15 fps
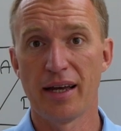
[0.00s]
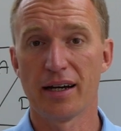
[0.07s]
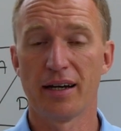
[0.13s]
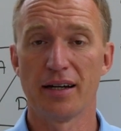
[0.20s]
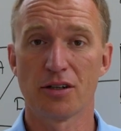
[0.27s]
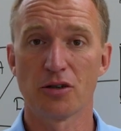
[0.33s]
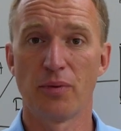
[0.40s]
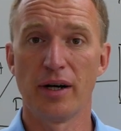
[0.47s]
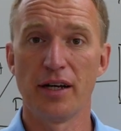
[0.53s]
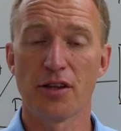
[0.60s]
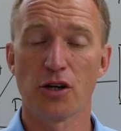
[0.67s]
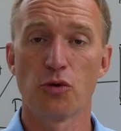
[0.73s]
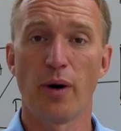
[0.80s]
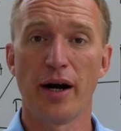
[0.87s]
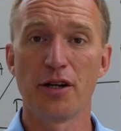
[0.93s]
in
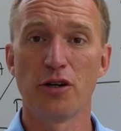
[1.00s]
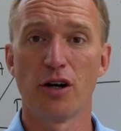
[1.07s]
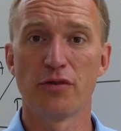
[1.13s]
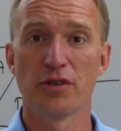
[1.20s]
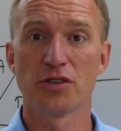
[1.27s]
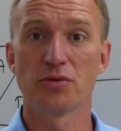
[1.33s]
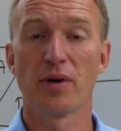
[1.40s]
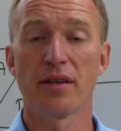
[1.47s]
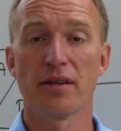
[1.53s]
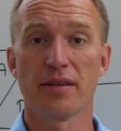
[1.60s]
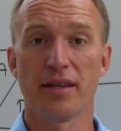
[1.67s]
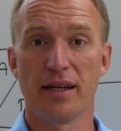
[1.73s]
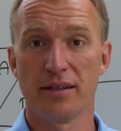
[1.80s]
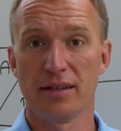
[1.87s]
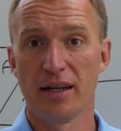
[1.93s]
the quiet office rather
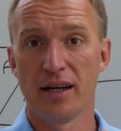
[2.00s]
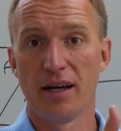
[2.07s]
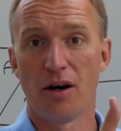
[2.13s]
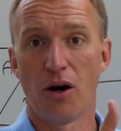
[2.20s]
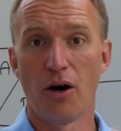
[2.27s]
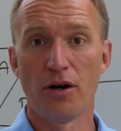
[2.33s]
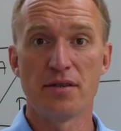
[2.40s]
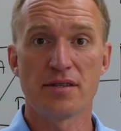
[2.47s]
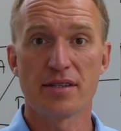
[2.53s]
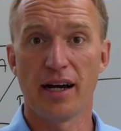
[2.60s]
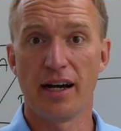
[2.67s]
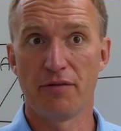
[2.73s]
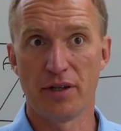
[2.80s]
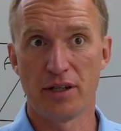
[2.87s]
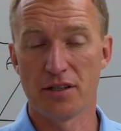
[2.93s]
than
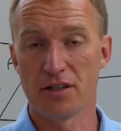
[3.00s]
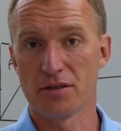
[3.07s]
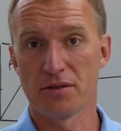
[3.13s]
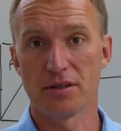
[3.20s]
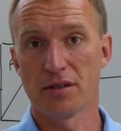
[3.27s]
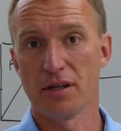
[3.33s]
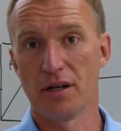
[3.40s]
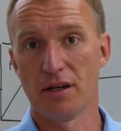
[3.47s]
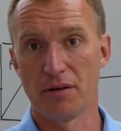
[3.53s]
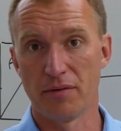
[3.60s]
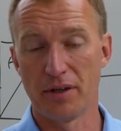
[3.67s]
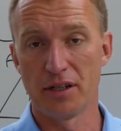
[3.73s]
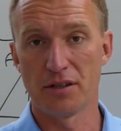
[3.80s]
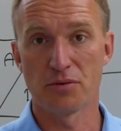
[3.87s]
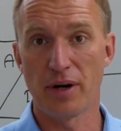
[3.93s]
on-site when
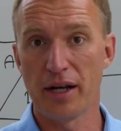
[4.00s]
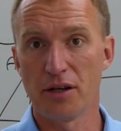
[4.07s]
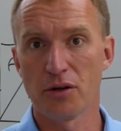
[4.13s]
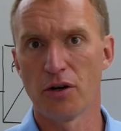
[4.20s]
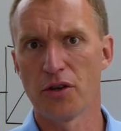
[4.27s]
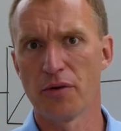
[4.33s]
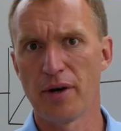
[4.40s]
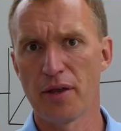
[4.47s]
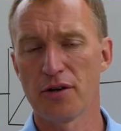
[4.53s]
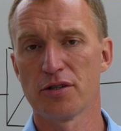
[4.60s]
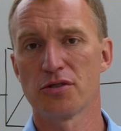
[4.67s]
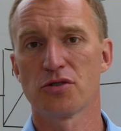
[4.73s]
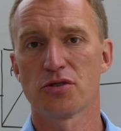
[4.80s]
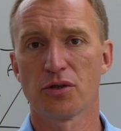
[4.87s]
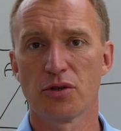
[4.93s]
it's raining or the weather
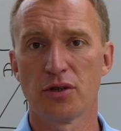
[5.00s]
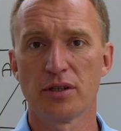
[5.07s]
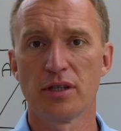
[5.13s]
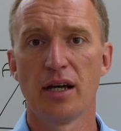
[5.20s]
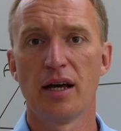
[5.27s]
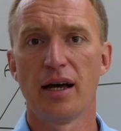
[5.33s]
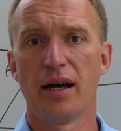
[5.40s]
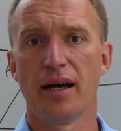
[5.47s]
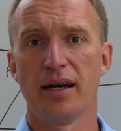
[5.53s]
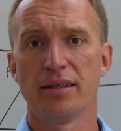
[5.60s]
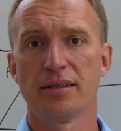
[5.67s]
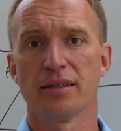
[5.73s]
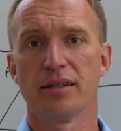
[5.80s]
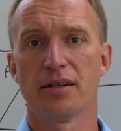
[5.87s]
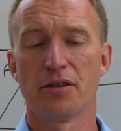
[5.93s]
isn't so good
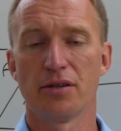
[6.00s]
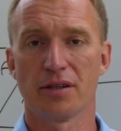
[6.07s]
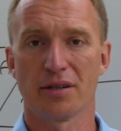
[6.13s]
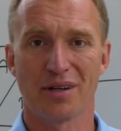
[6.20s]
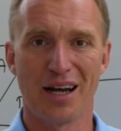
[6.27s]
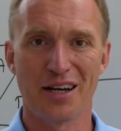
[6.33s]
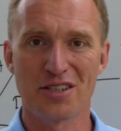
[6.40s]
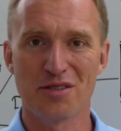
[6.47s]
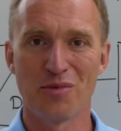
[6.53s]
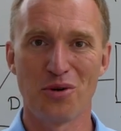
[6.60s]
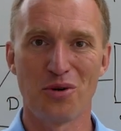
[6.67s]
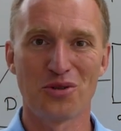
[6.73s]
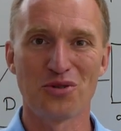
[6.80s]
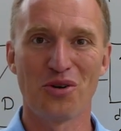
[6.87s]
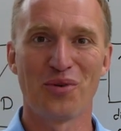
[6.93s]
and the customer
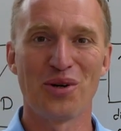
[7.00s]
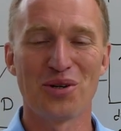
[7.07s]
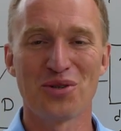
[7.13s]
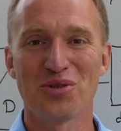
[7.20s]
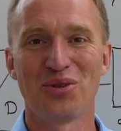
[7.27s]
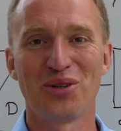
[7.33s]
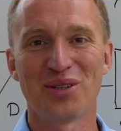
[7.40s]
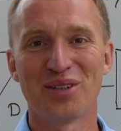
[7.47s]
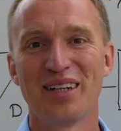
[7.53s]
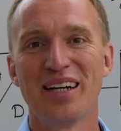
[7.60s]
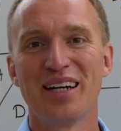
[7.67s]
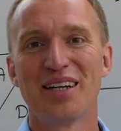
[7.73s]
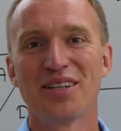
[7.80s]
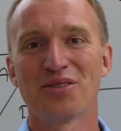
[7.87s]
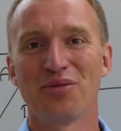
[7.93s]
looks over your shoulder.
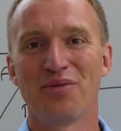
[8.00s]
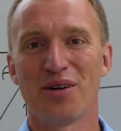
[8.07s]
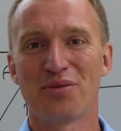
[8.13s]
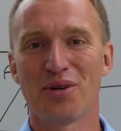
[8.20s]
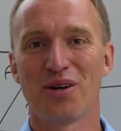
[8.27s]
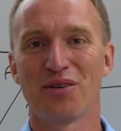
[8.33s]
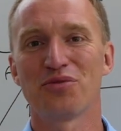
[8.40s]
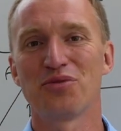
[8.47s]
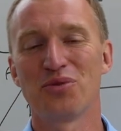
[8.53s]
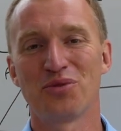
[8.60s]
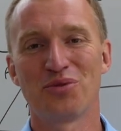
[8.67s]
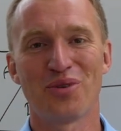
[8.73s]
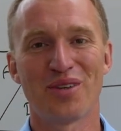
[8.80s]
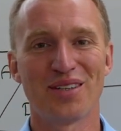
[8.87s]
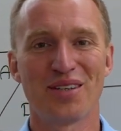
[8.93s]
So very often you
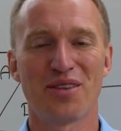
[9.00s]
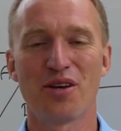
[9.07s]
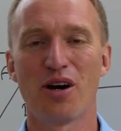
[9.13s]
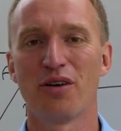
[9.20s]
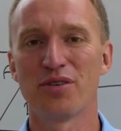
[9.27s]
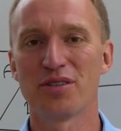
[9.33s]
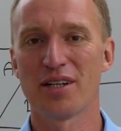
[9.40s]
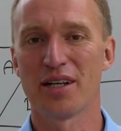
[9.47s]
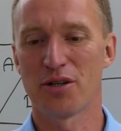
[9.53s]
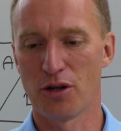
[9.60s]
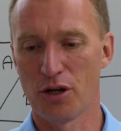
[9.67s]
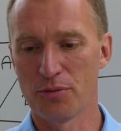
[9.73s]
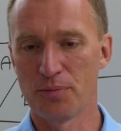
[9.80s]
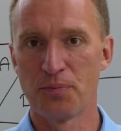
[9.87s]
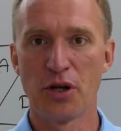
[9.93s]
do this in the office later
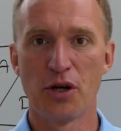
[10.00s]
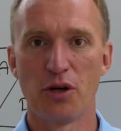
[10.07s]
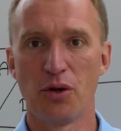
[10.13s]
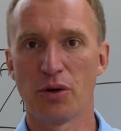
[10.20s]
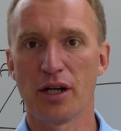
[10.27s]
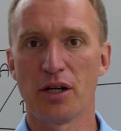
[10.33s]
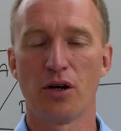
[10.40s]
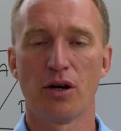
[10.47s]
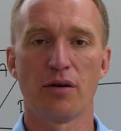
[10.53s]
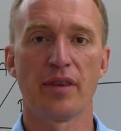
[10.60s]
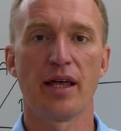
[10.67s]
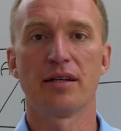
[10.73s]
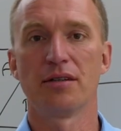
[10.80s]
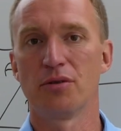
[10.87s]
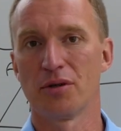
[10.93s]
on, look at all of
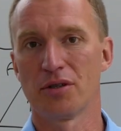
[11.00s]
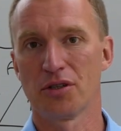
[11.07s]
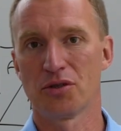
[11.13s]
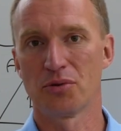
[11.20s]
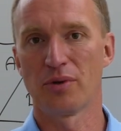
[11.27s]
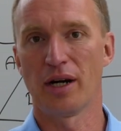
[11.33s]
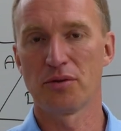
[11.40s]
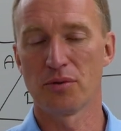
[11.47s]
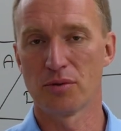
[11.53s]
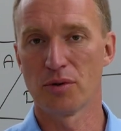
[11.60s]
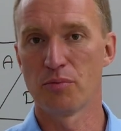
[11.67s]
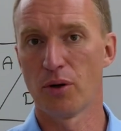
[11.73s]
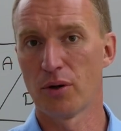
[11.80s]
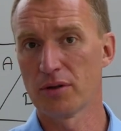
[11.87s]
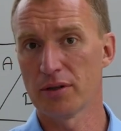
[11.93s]
that in order to write your
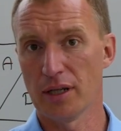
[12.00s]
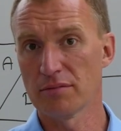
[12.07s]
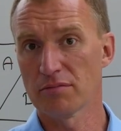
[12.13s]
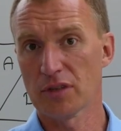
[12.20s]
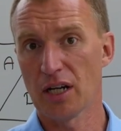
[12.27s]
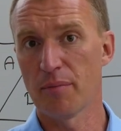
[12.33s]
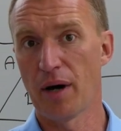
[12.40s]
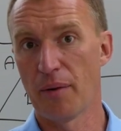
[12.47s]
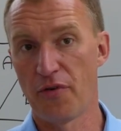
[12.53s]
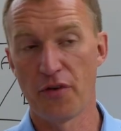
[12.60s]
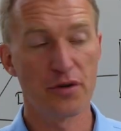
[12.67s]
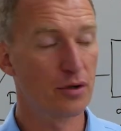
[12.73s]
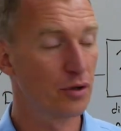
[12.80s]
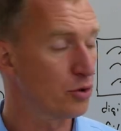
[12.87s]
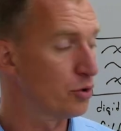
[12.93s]
report and come up
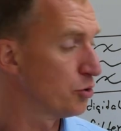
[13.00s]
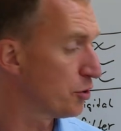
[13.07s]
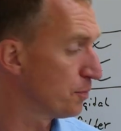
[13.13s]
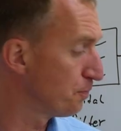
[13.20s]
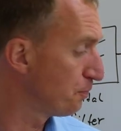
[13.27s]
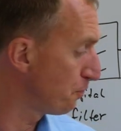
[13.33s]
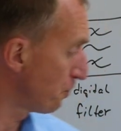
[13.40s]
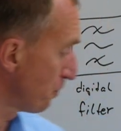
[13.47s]
with a conclusion.